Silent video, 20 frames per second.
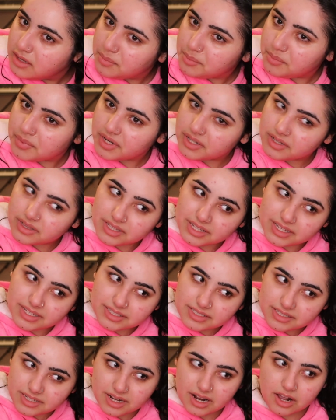but at
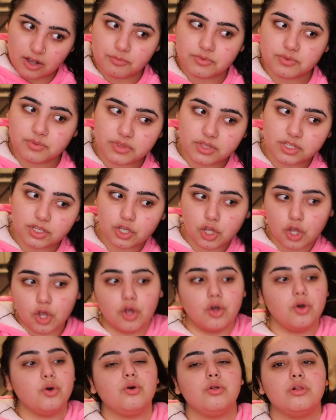least it helps with the
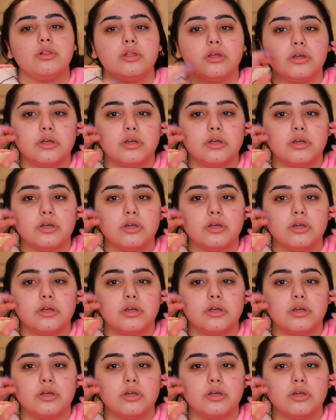curl.